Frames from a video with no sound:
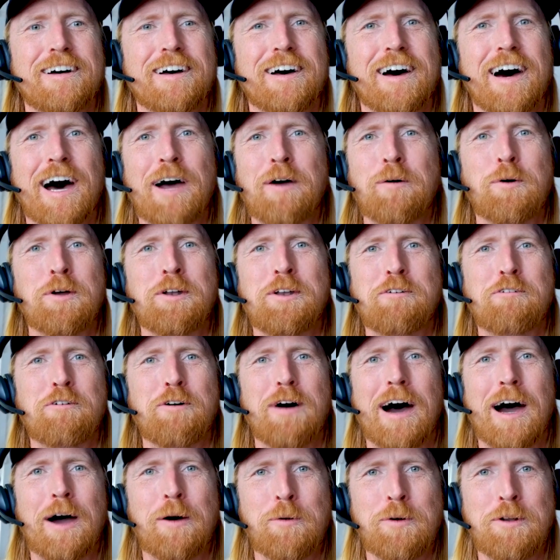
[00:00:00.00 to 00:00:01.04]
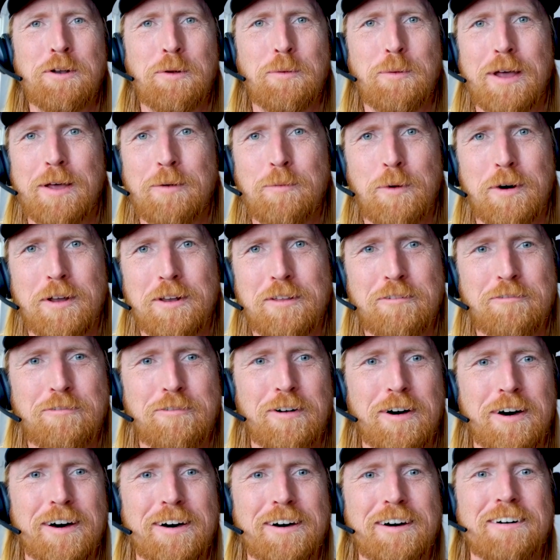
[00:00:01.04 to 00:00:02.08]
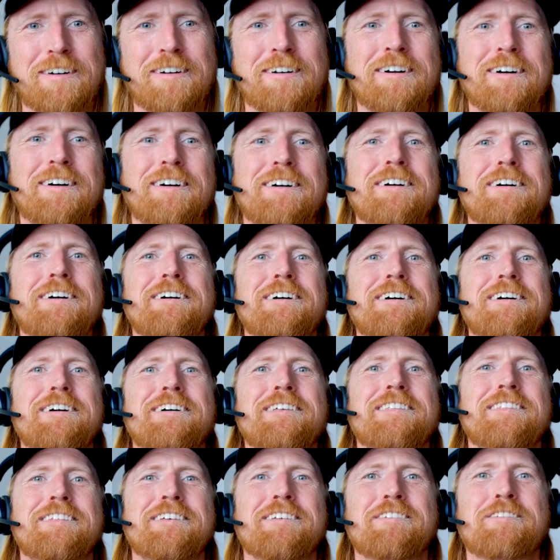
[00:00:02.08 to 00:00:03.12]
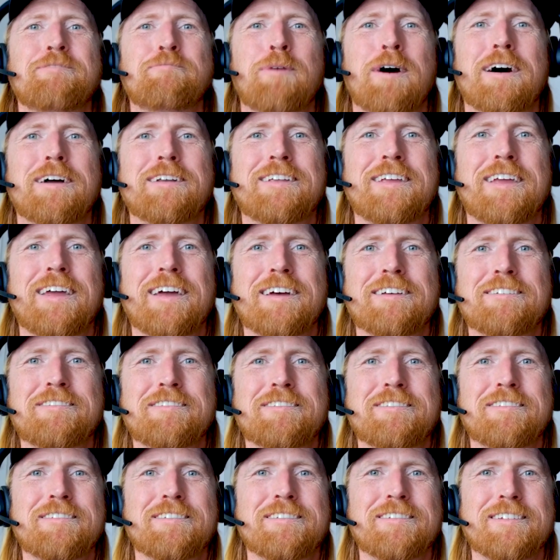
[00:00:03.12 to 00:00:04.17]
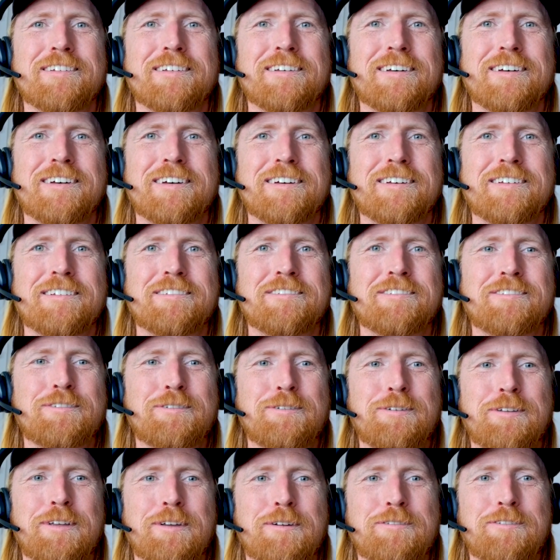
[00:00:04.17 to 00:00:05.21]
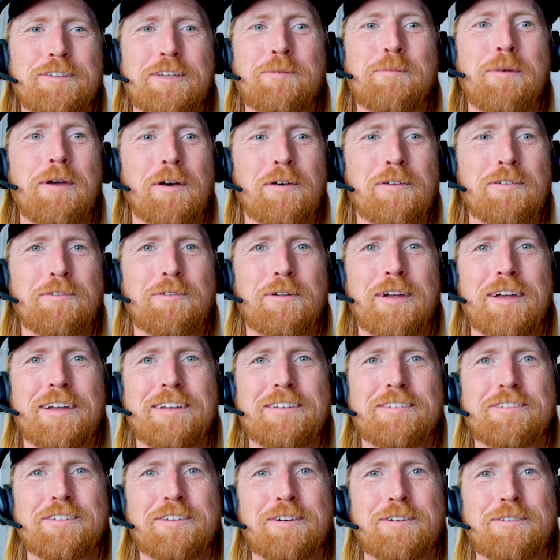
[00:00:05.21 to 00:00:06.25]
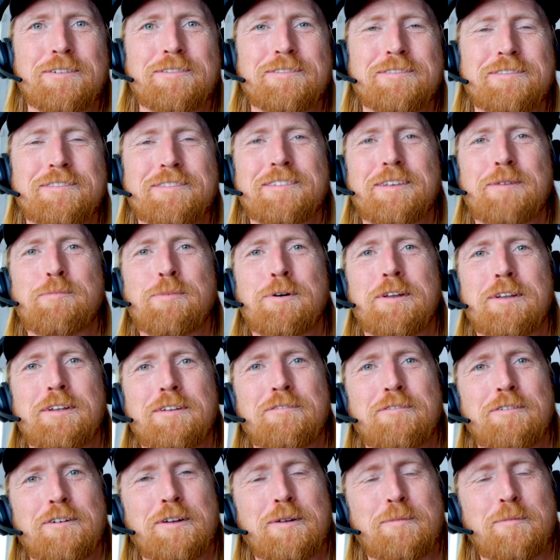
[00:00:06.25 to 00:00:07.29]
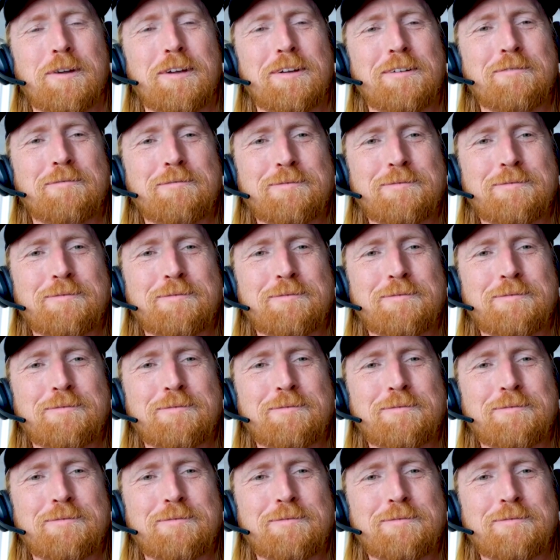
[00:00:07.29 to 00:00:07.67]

I wouldn't have read one of this podcast studio's emails, right? So they put it in front of me.